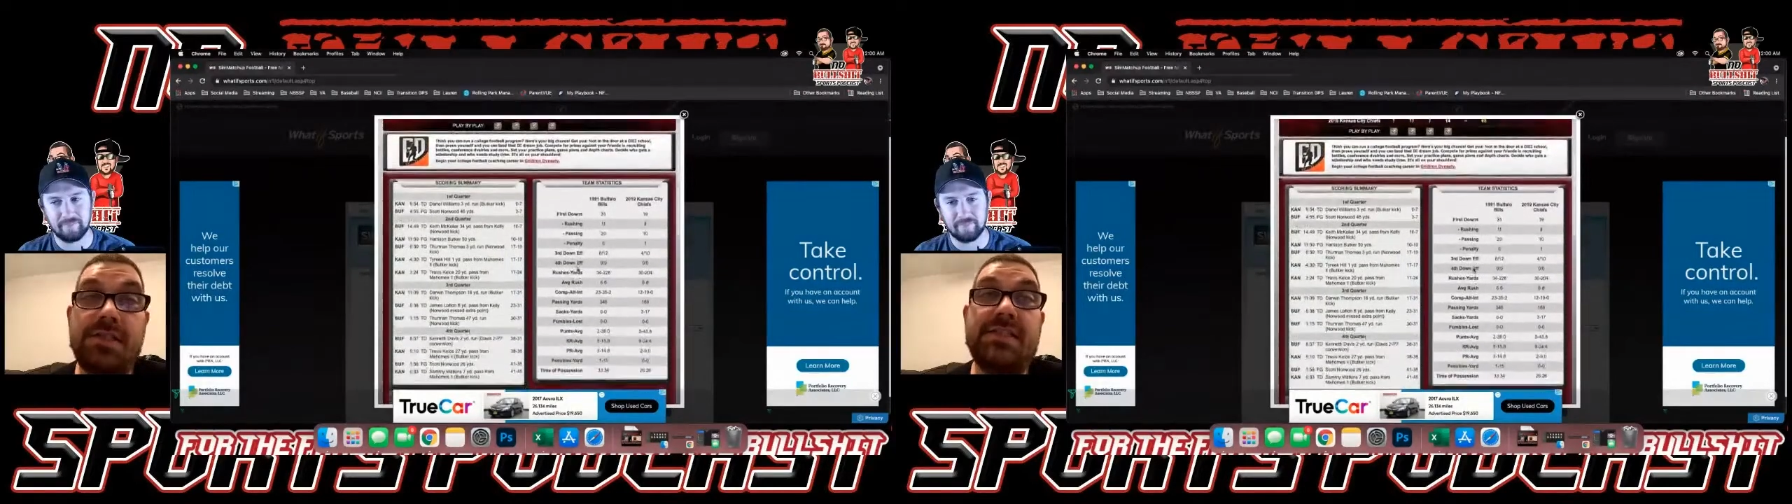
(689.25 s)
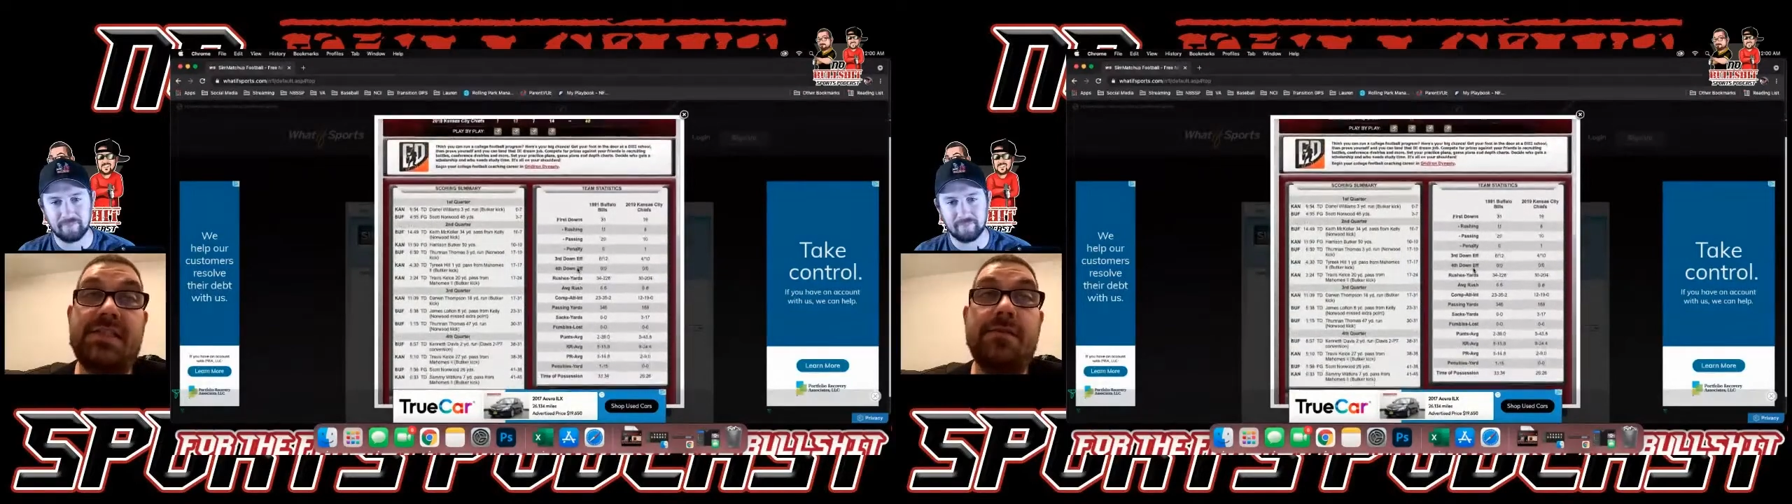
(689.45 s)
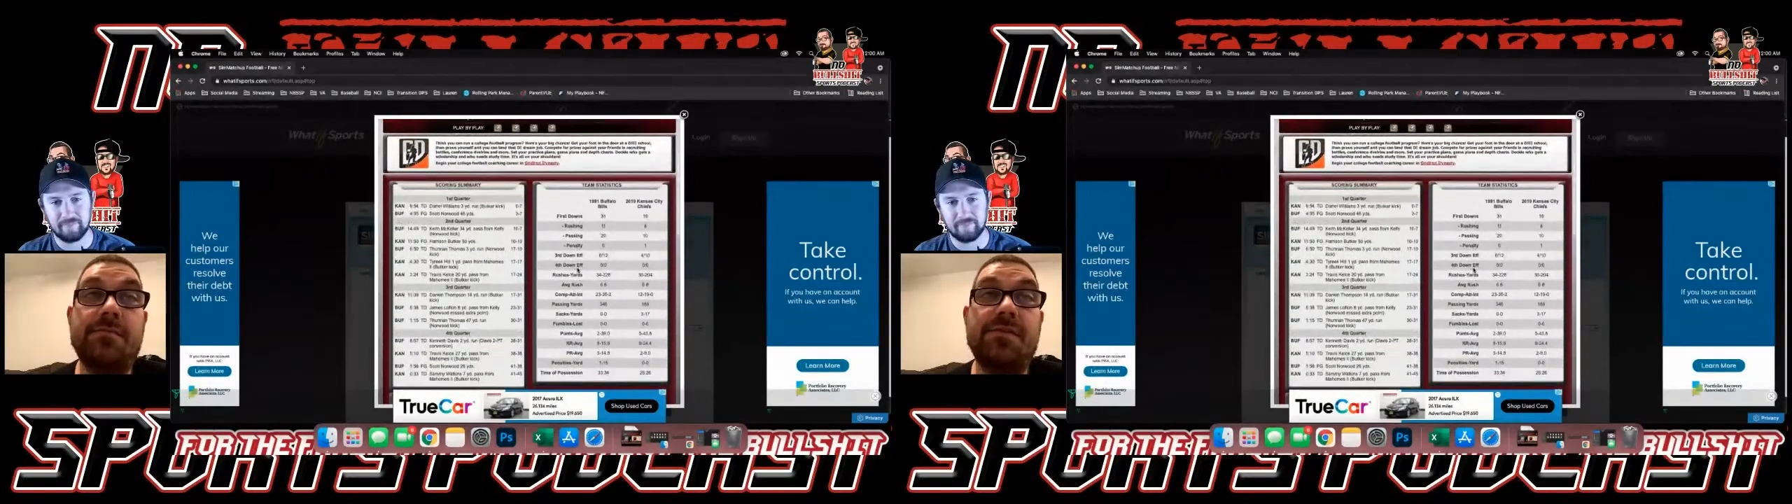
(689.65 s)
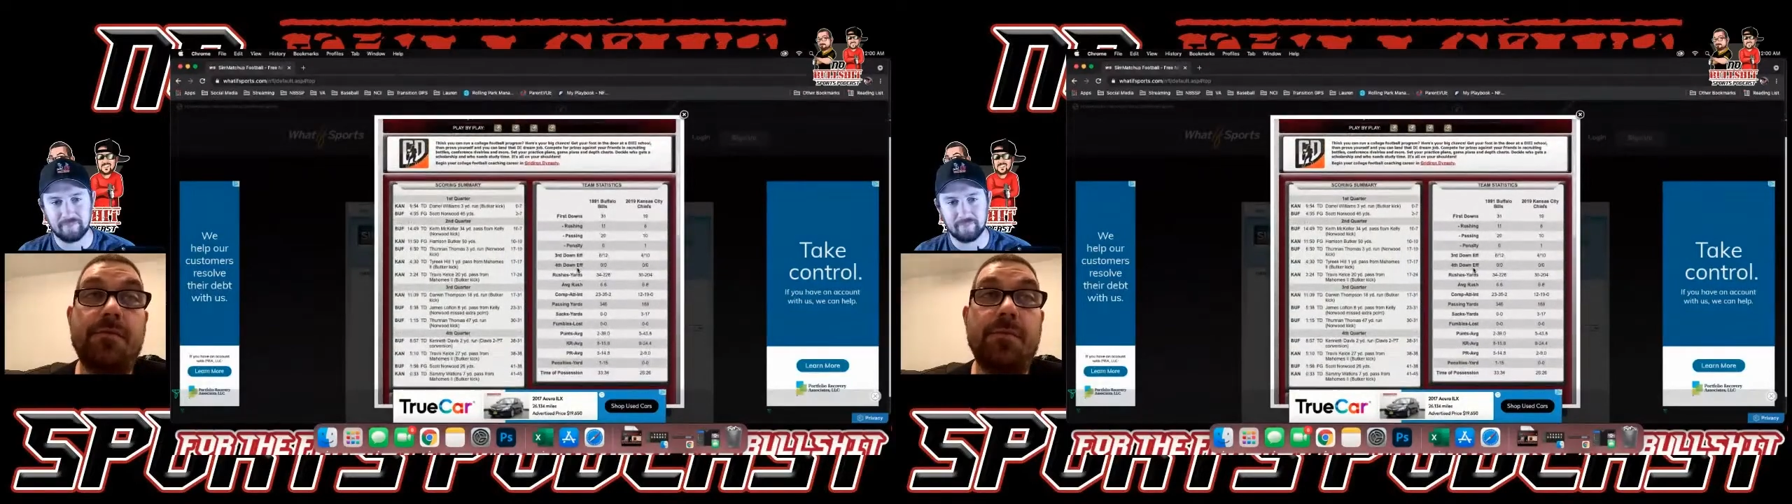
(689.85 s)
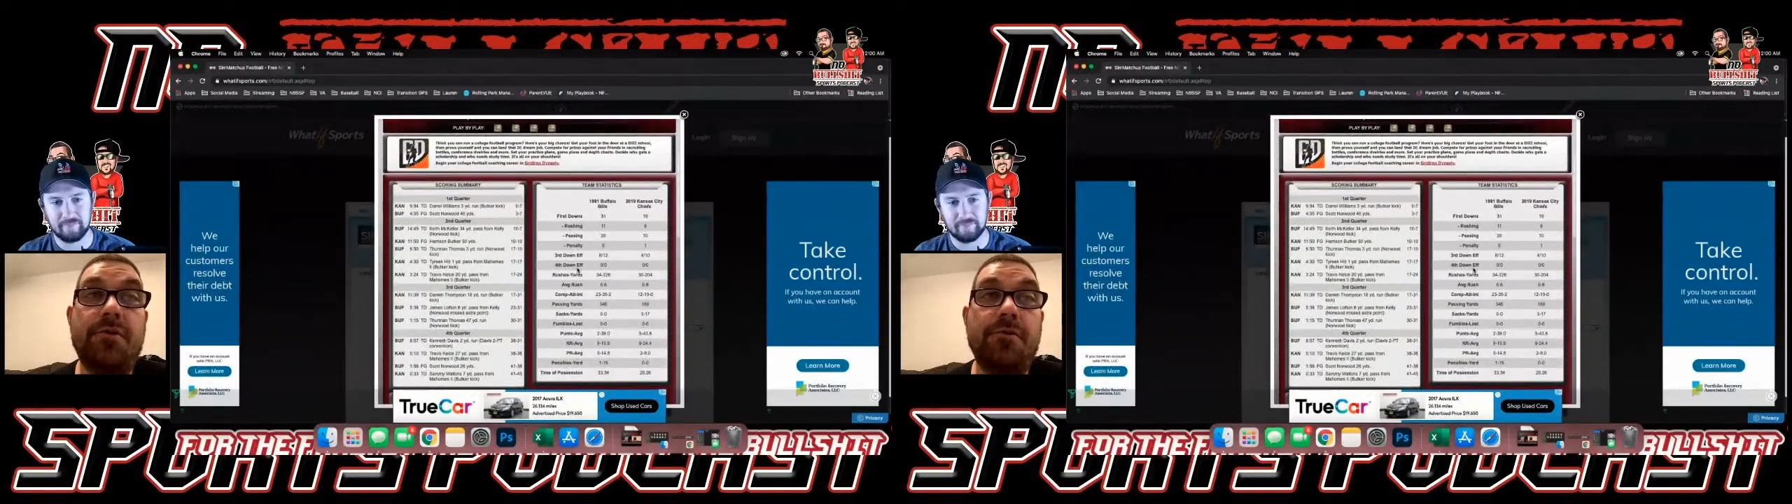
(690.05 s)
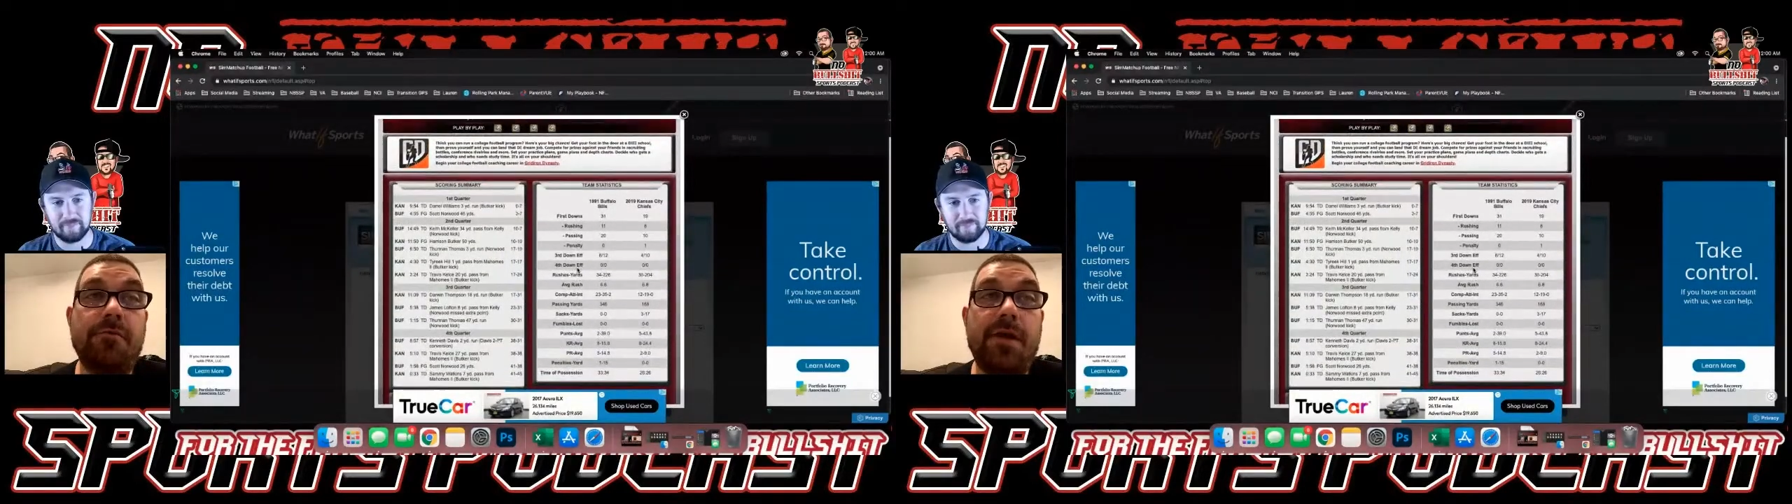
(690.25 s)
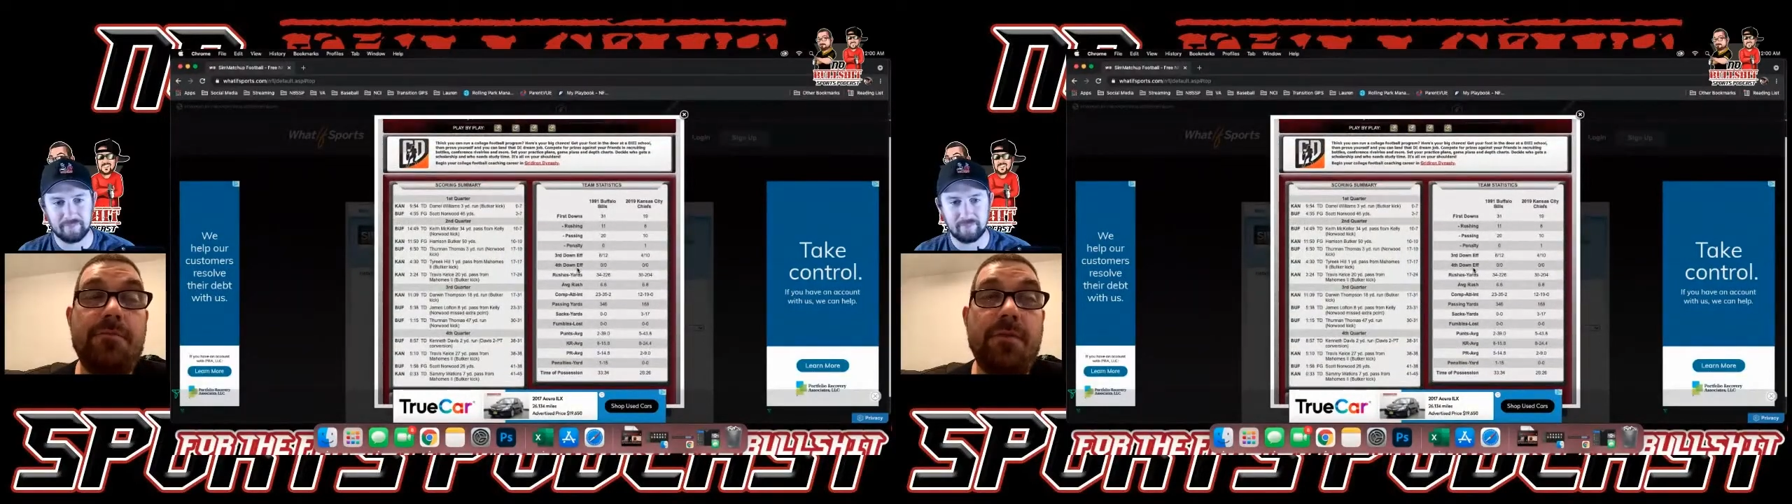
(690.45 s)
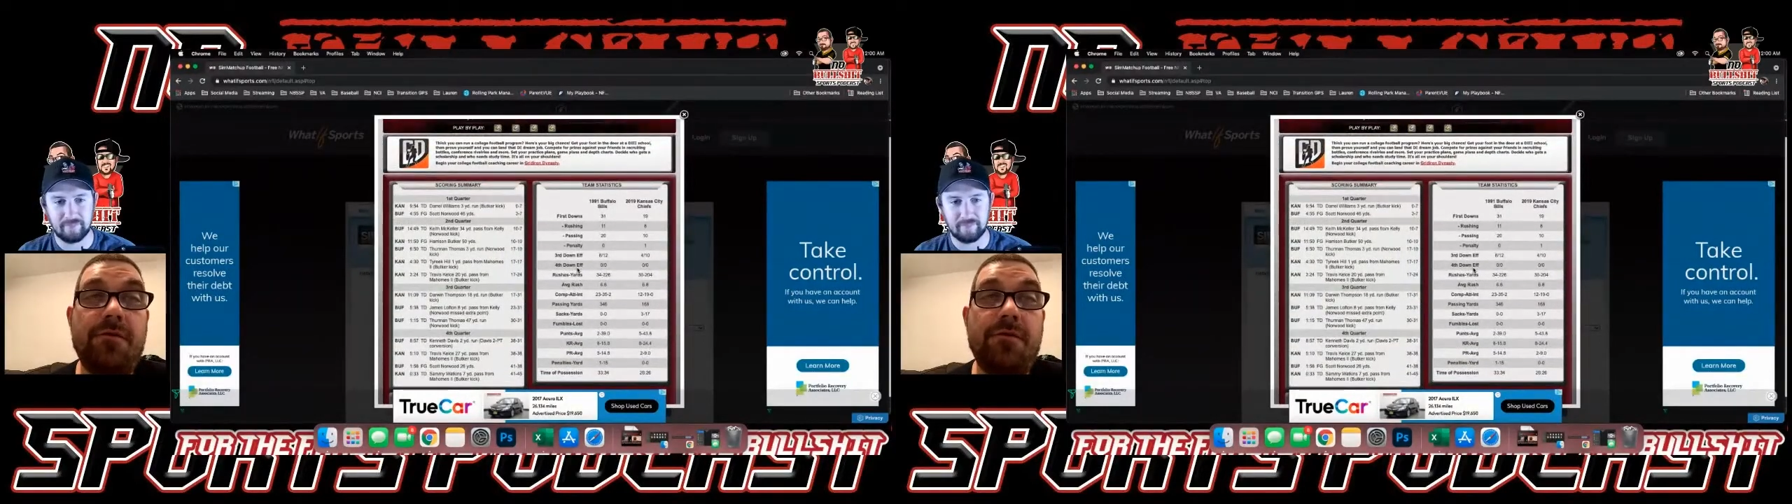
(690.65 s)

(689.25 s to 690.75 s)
Seems familiar, right,